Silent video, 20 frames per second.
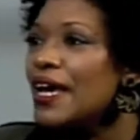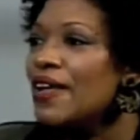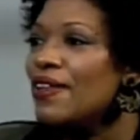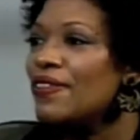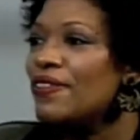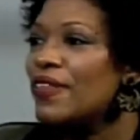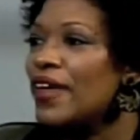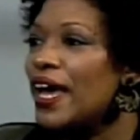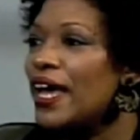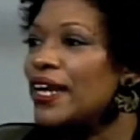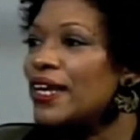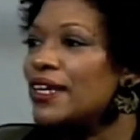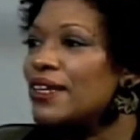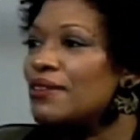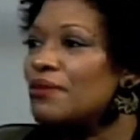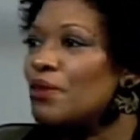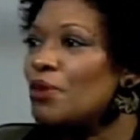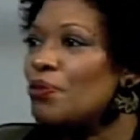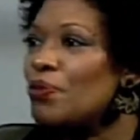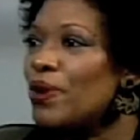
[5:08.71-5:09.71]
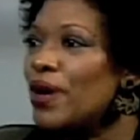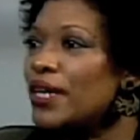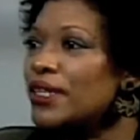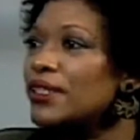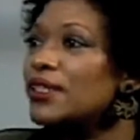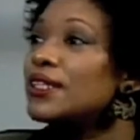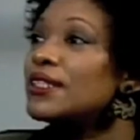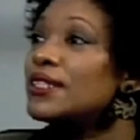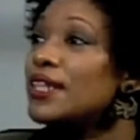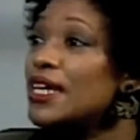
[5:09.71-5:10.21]
that it
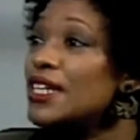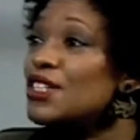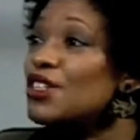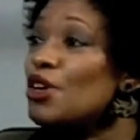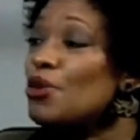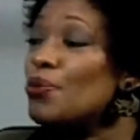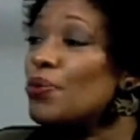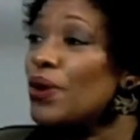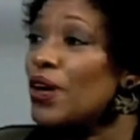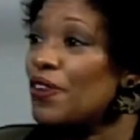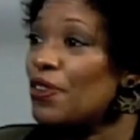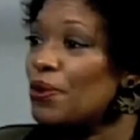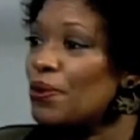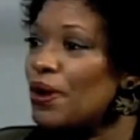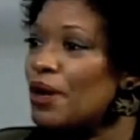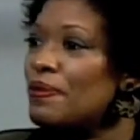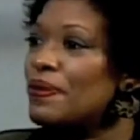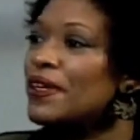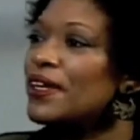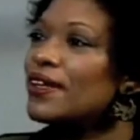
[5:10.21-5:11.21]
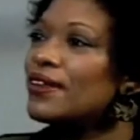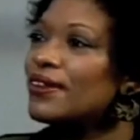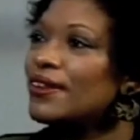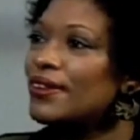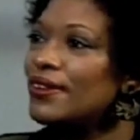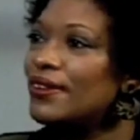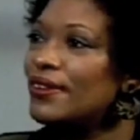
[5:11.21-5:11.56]
practically takes our breath away because it